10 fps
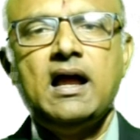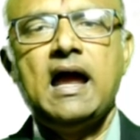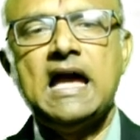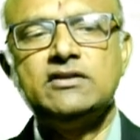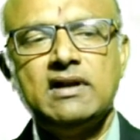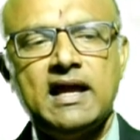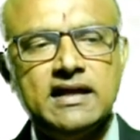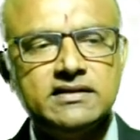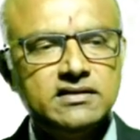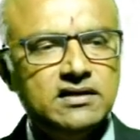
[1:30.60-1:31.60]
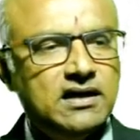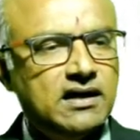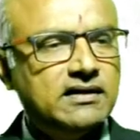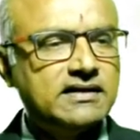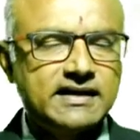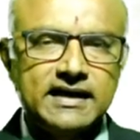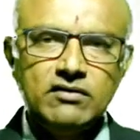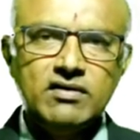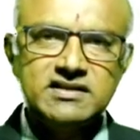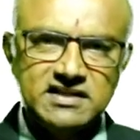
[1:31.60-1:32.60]
as well as the second
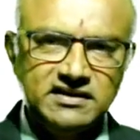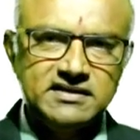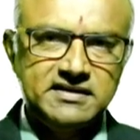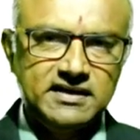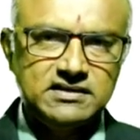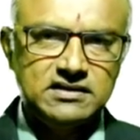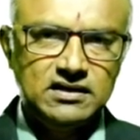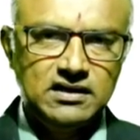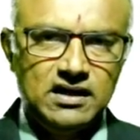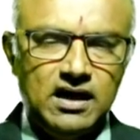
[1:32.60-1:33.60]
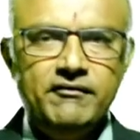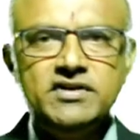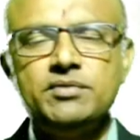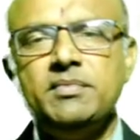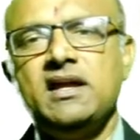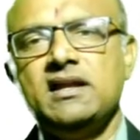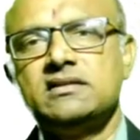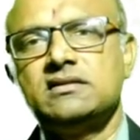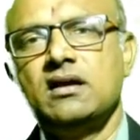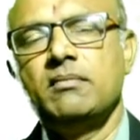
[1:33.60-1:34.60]
one, synthesis, which
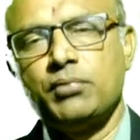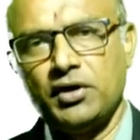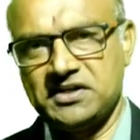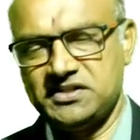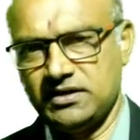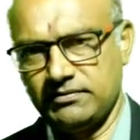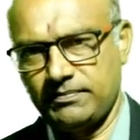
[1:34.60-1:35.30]
means production.